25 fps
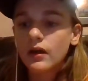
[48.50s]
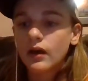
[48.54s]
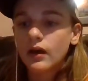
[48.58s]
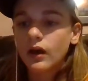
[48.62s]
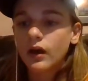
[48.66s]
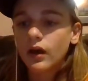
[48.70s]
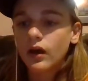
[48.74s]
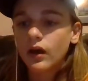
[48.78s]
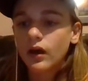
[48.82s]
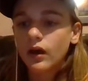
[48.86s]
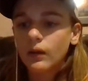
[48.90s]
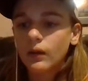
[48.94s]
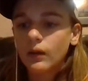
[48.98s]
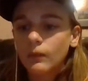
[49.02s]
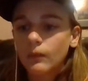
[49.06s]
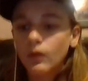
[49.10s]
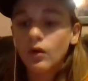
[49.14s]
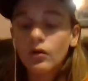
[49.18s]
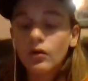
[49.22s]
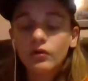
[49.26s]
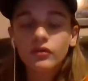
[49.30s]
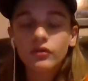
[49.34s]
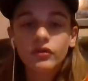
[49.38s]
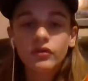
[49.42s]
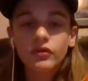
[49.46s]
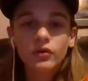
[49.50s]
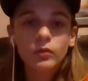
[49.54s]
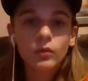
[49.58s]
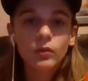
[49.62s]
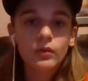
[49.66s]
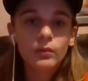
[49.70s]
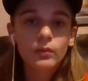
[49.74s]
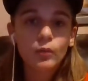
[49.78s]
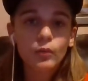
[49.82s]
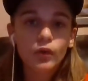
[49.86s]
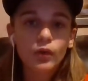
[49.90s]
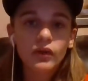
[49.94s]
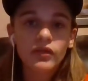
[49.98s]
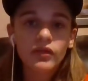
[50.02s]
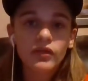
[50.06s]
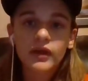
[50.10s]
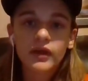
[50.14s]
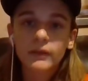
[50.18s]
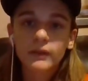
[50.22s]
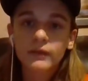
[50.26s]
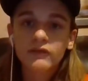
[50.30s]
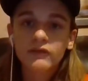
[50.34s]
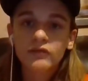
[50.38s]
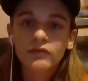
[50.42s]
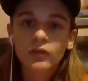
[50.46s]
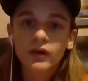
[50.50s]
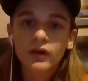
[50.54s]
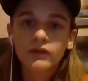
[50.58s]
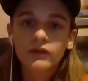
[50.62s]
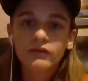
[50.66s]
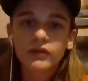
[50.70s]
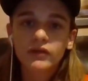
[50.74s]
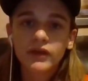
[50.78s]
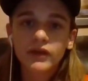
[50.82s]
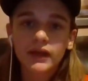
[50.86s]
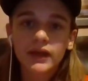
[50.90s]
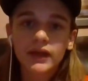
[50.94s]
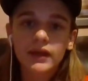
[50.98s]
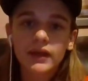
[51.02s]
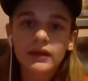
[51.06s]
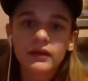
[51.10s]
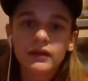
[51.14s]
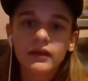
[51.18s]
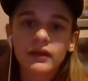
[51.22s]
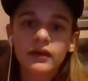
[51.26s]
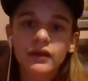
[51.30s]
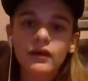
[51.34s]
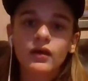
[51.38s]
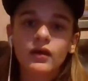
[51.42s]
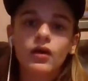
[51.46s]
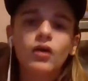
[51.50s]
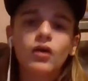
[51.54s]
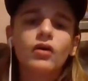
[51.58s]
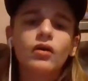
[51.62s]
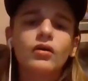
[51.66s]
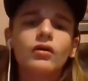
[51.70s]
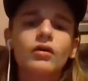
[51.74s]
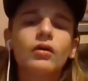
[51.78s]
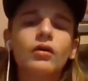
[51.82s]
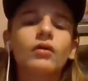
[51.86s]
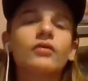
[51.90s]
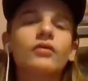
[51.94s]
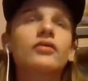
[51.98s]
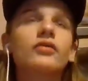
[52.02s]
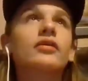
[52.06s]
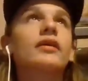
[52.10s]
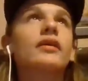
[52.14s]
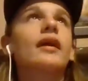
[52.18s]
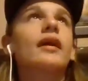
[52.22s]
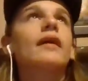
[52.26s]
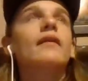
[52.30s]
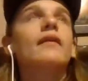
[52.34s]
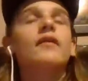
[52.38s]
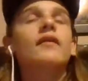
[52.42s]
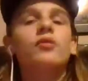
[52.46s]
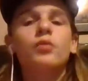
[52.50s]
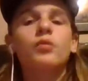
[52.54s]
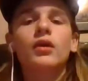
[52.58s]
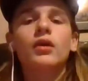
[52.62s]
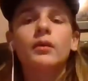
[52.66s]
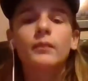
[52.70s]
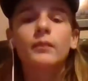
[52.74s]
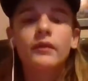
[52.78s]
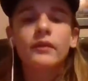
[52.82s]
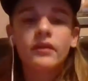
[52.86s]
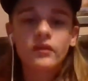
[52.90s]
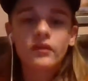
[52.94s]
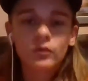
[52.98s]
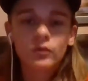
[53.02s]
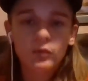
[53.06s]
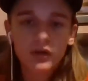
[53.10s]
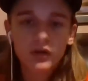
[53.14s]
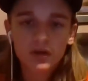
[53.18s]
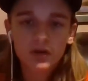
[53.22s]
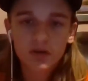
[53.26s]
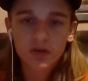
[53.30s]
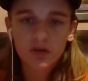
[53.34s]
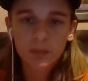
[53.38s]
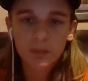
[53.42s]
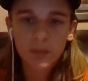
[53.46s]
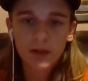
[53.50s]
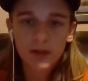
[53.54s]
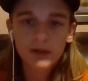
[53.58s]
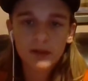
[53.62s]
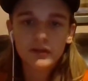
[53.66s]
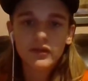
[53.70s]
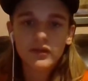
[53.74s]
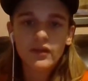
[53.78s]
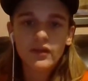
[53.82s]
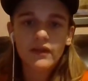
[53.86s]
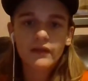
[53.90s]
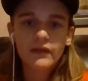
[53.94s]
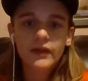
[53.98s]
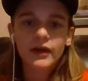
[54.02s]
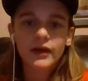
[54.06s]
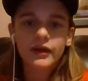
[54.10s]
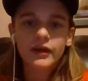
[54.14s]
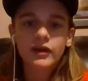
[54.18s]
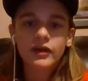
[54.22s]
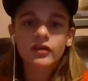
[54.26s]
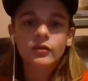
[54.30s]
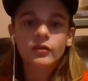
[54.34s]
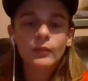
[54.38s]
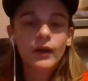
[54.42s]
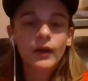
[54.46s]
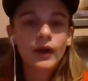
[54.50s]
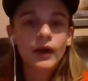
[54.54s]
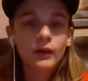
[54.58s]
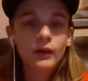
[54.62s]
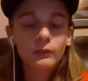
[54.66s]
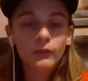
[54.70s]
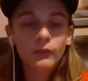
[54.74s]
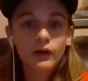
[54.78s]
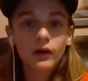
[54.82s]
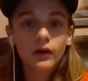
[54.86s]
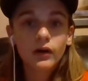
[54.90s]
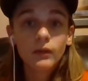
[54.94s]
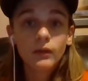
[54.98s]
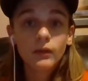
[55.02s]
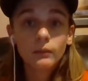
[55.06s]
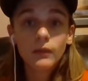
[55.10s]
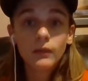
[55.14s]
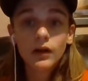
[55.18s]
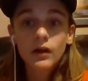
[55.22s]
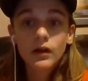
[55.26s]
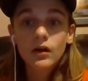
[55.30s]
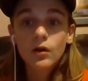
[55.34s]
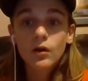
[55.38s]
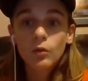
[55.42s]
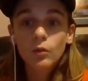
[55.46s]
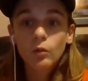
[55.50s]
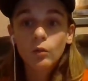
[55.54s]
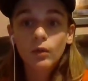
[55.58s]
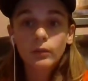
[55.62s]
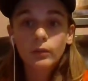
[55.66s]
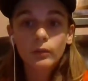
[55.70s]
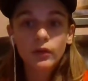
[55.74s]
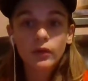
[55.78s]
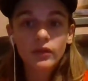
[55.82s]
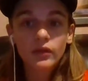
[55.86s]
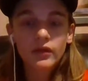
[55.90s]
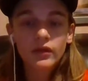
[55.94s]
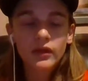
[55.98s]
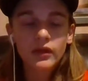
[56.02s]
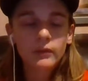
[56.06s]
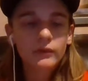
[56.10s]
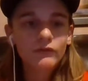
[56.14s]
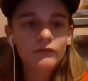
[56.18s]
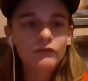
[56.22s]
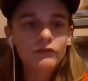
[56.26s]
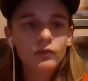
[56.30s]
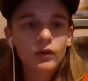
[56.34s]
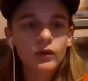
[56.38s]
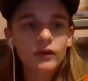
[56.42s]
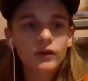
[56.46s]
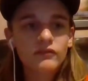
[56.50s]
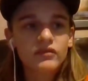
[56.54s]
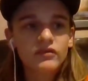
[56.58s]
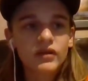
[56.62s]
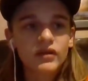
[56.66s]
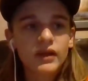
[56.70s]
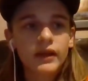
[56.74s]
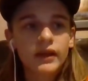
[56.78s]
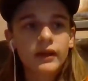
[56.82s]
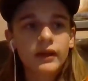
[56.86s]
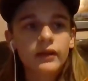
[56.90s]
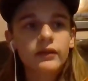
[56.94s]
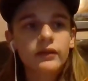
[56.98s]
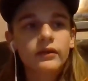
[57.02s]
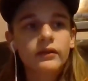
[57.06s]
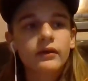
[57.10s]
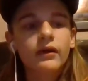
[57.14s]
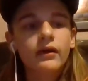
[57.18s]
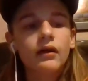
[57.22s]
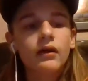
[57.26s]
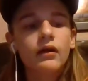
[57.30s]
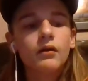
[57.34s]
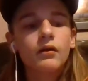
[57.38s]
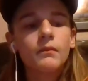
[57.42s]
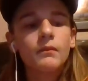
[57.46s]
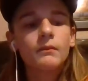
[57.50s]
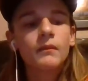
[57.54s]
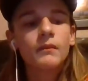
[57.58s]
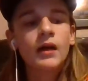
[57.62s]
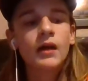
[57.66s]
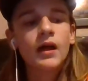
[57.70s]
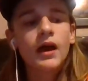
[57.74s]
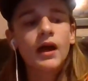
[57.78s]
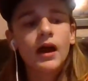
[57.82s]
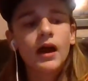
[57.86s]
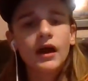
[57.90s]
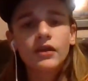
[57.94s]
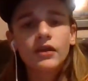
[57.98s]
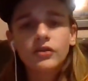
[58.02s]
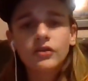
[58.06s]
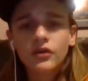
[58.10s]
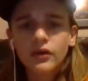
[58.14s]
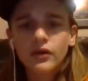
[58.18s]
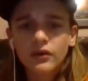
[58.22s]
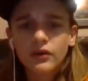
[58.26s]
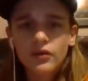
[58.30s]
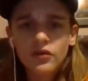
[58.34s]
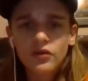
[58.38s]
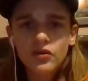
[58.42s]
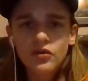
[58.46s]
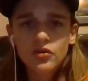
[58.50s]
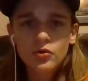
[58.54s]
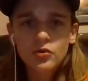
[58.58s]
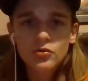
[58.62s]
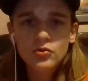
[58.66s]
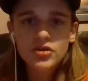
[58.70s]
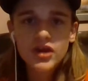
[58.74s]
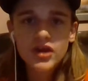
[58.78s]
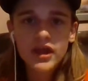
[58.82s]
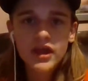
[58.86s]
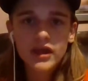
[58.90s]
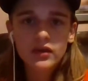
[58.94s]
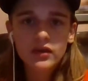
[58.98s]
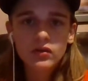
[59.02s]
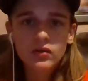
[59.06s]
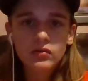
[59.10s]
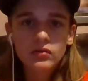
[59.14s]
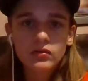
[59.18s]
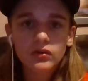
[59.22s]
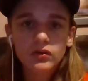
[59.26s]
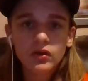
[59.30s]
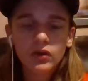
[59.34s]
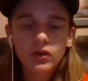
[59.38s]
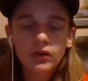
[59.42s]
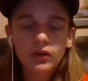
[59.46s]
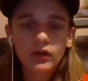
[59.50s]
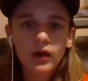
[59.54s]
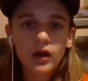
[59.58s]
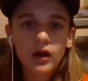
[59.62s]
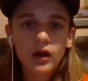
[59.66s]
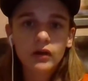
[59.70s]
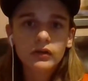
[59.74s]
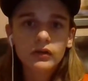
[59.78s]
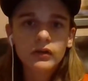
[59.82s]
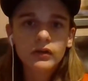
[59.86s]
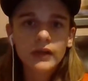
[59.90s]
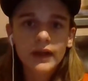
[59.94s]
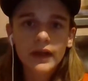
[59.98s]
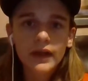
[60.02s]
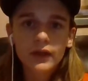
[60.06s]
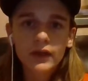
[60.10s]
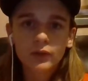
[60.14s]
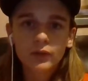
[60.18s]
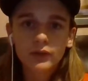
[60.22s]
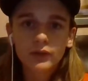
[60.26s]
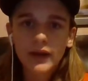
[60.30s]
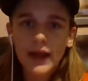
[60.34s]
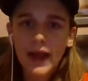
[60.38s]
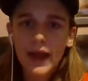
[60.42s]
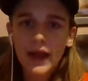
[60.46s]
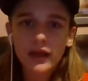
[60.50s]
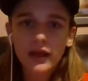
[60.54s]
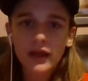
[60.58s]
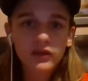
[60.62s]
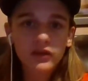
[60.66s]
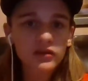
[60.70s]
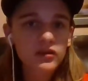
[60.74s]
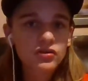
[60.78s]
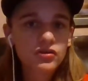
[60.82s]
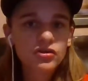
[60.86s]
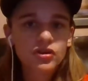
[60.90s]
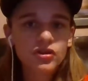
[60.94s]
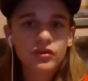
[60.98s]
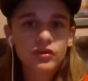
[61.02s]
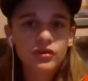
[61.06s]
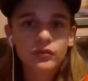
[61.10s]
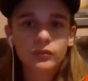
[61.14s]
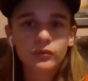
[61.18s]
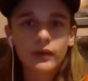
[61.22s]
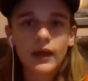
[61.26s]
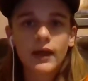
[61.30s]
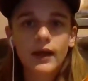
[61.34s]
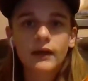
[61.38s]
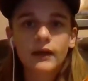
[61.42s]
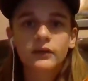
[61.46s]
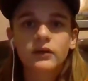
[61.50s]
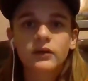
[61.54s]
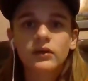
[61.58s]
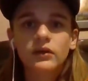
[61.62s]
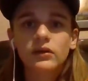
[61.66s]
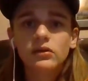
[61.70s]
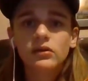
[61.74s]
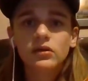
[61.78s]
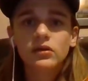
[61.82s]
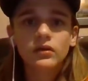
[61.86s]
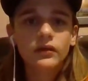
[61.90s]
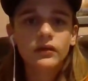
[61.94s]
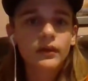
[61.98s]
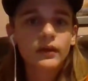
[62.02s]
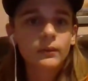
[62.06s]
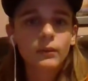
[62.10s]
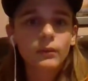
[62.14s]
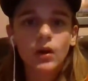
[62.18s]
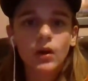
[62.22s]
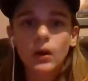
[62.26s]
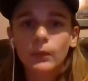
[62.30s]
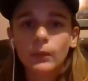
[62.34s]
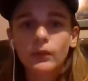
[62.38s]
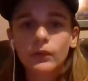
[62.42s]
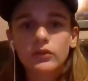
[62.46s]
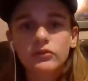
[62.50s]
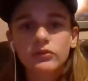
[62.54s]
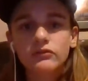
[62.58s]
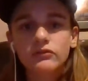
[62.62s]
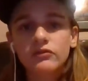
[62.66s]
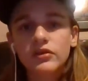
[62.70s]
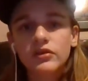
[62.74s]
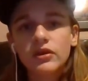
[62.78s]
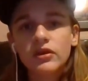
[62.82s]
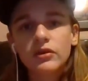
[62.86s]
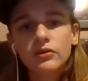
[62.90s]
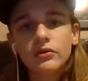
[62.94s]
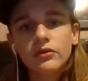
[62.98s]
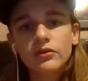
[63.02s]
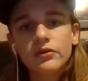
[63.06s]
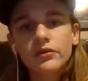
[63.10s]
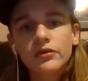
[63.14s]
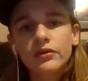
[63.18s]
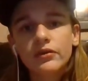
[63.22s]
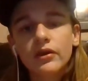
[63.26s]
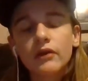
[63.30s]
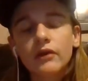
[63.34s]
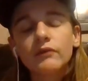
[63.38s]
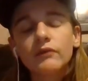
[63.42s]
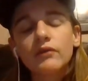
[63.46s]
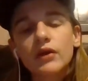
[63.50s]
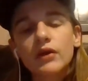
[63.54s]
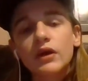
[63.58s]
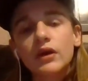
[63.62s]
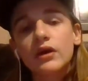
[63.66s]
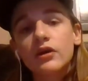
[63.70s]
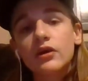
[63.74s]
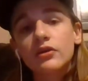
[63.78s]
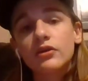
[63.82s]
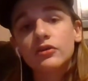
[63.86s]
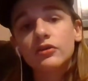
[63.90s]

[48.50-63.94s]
Um, also, one more thing before I forget. Oh, also, yeah, that's why I'm in this weird space and the lighting's bad. But um, one more thing before I forget. Um, I started this new channel called Ugly Kid Reacts. It's just reacting to like popular videos and stuff. So